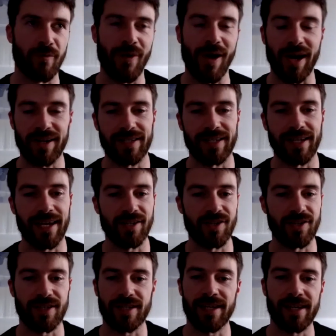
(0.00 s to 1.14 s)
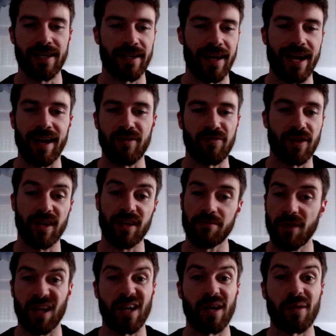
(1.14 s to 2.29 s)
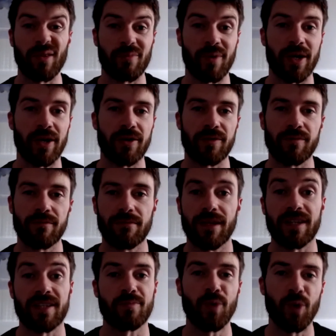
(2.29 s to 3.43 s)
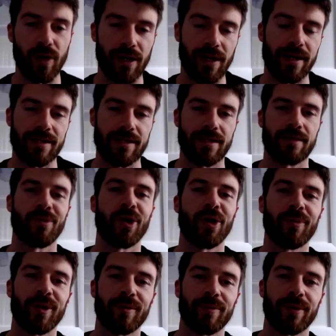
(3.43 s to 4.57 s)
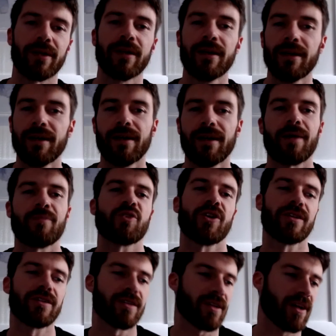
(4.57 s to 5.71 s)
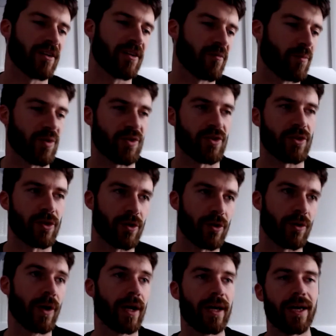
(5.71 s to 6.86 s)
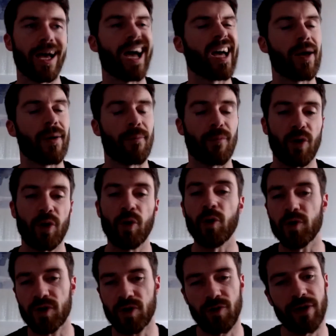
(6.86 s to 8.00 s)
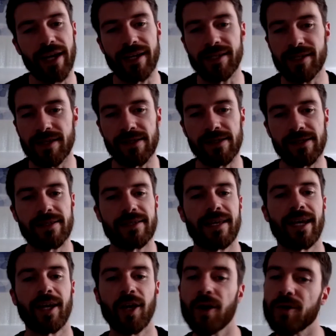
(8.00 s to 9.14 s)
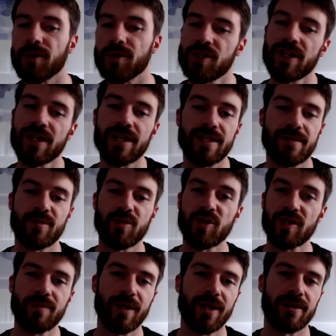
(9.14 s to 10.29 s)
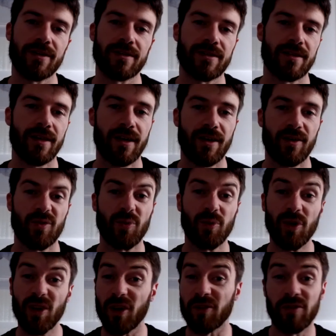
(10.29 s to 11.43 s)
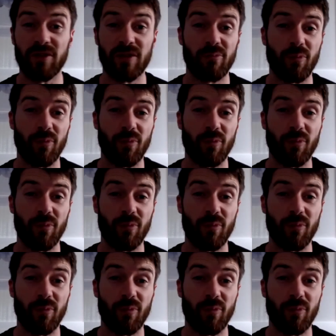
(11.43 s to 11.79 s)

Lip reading: marketing agency, and I have a couple of my own like smaller clients at the moment, but I'm trying to kind of pursue course creators and coaches, just because through a lot of the